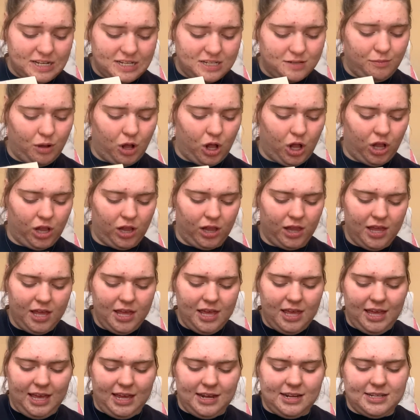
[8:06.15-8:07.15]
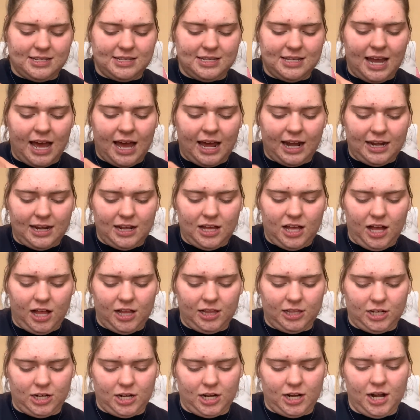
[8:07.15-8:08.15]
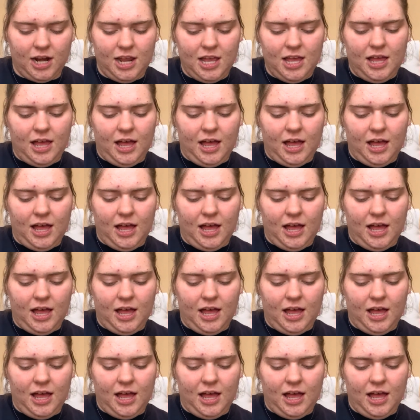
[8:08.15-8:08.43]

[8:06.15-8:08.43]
small. It is not in color.